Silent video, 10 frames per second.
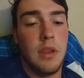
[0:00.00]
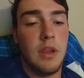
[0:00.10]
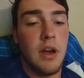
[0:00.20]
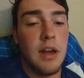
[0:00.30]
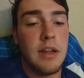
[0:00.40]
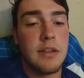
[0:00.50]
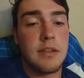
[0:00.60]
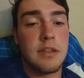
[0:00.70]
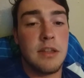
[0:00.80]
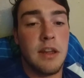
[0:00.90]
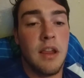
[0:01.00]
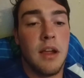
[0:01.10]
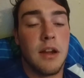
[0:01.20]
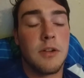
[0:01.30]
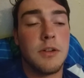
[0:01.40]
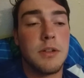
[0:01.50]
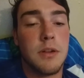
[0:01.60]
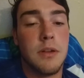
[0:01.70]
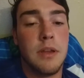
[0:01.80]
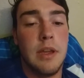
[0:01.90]
The audience is
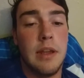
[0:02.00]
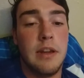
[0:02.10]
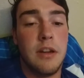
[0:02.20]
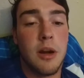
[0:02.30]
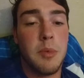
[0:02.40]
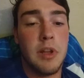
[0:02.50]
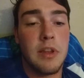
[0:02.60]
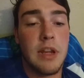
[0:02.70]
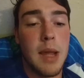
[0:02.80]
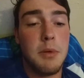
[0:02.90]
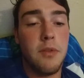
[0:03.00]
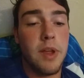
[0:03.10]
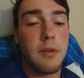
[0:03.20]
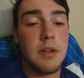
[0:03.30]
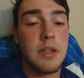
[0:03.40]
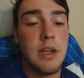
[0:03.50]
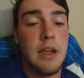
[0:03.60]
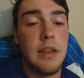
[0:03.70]
crucial in determining the type of language